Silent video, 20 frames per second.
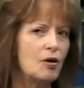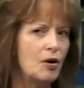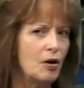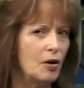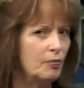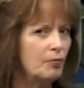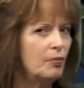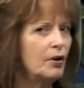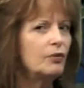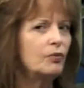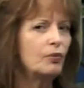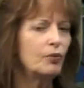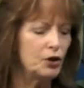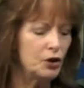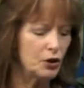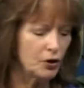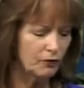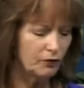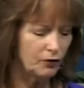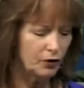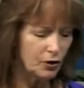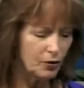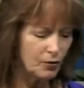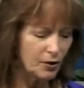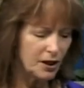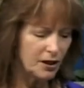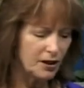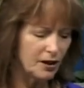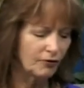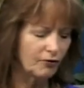But when you're viewing
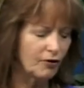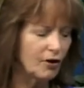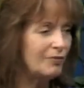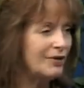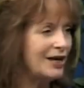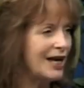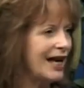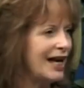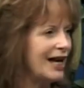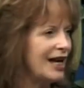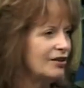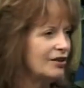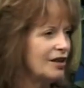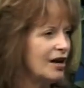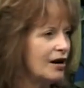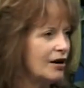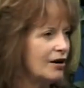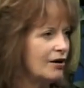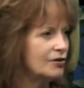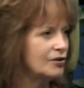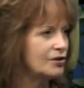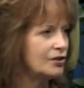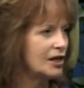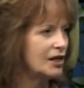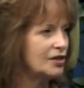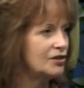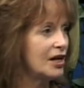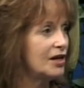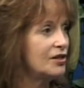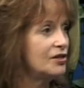it from the 8th house, it's
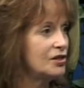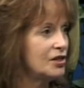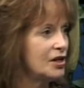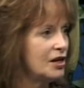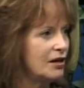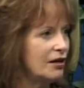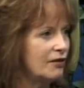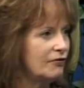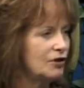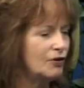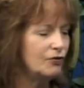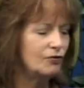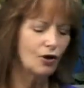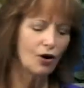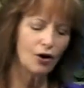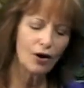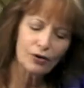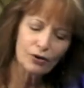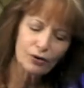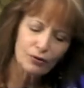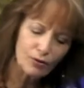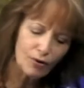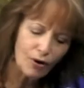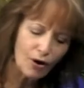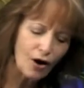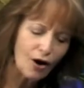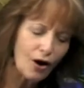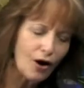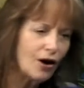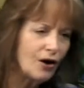as if you've gone through
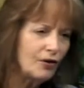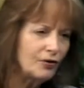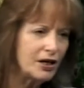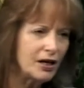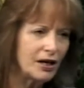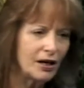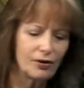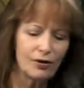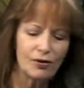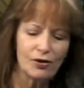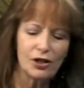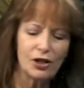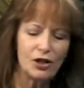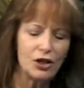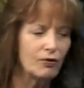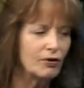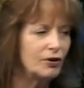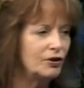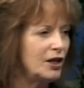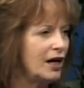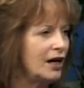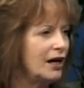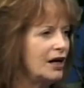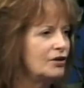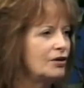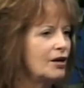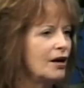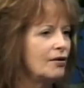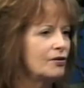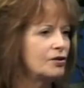all the others and you're in the 8th
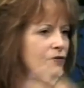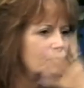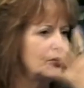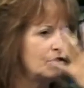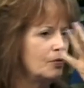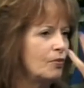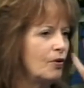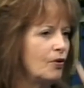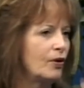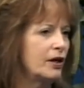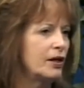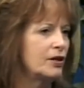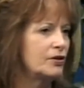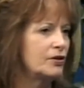house viewpoint.